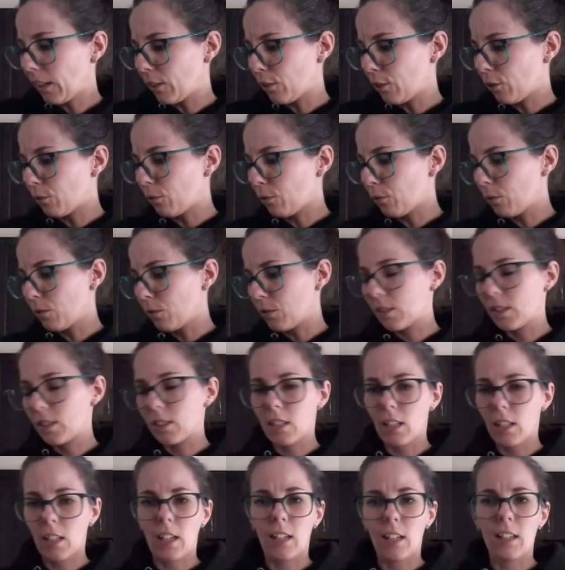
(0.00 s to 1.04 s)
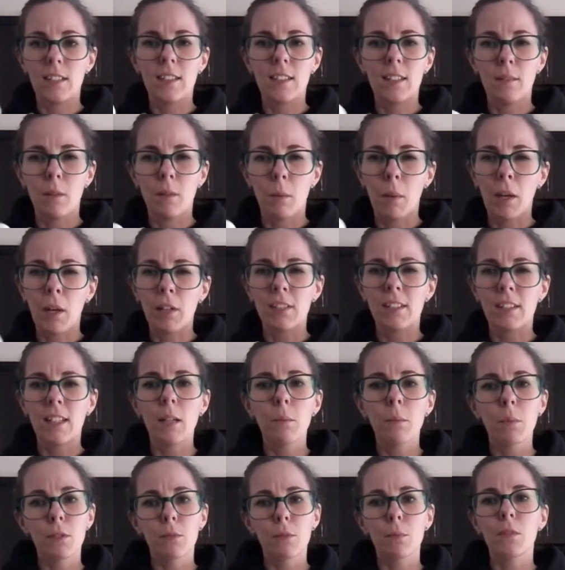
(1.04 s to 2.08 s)
used about 1.5
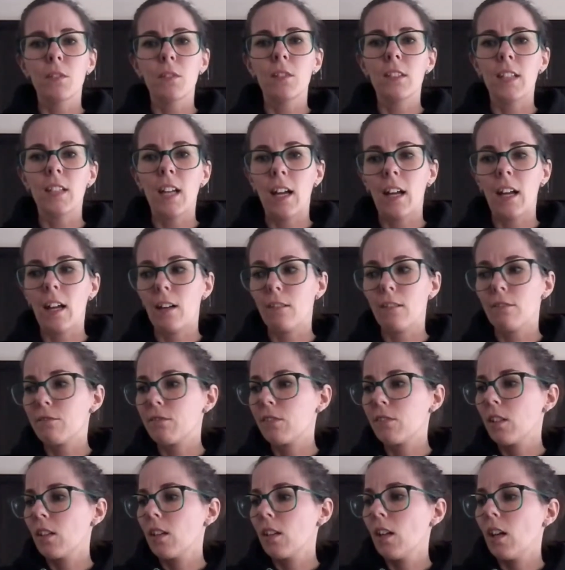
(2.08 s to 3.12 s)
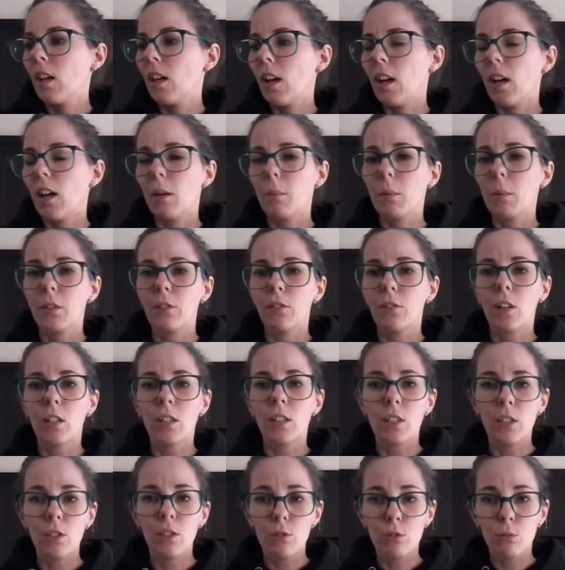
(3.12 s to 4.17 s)
tablespoons, but you're not
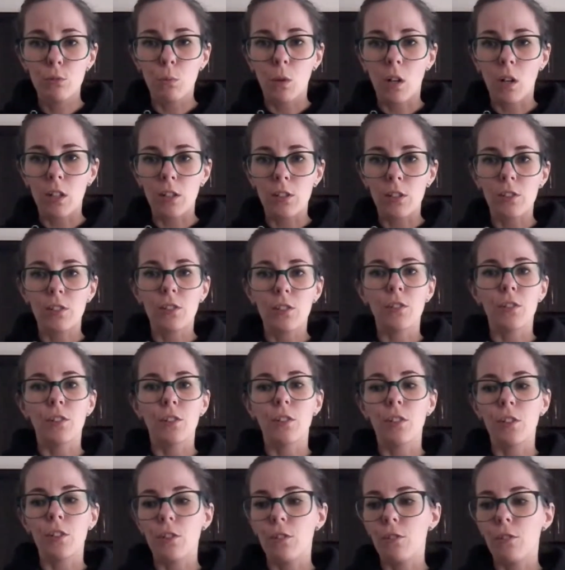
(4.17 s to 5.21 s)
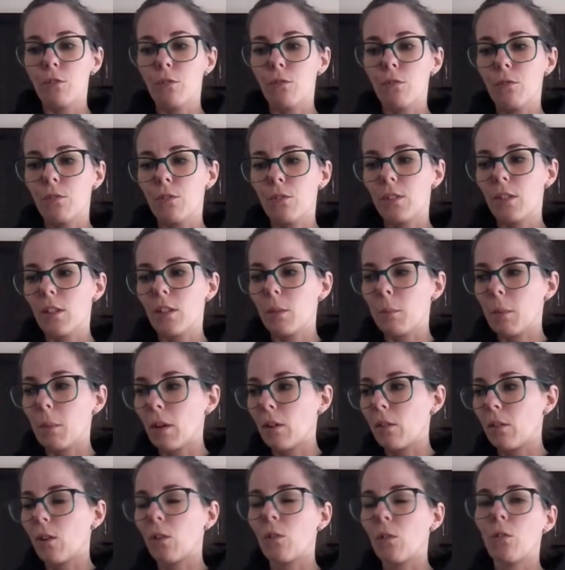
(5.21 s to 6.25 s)
going to use water. You're going to use
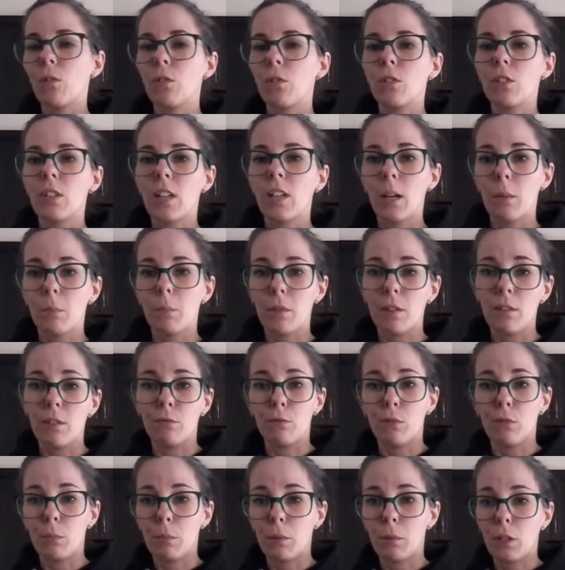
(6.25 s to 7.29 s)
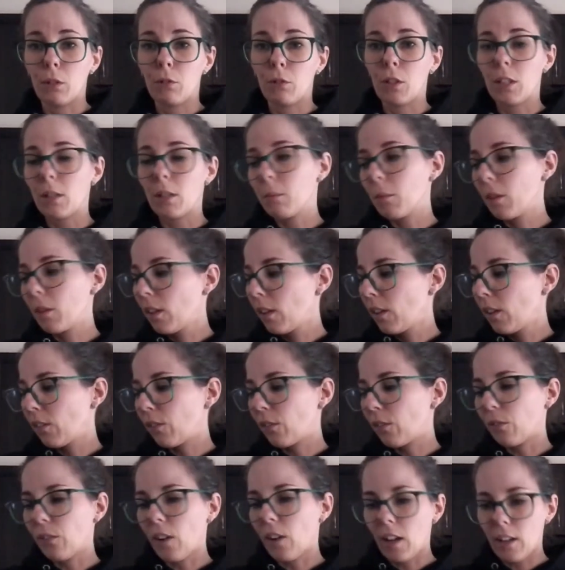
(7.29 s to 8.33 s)
about 1/4 cup of whipping cream.
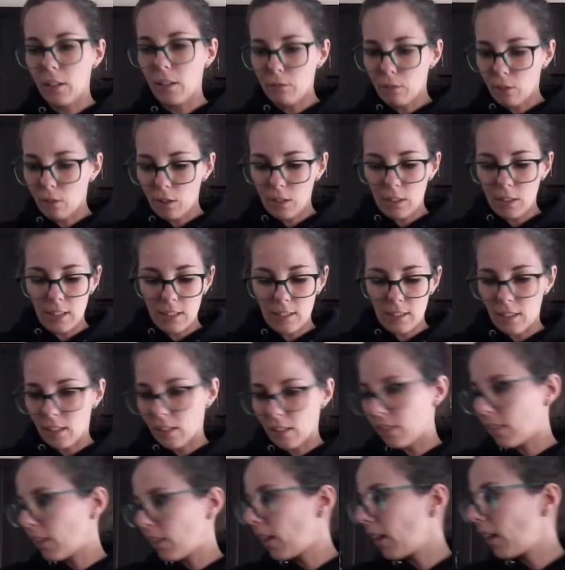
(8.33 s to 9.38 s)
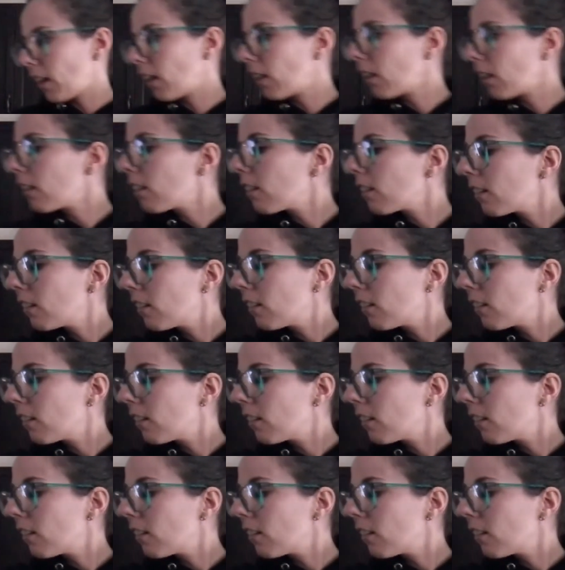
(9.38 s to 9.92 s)
So I've already done that.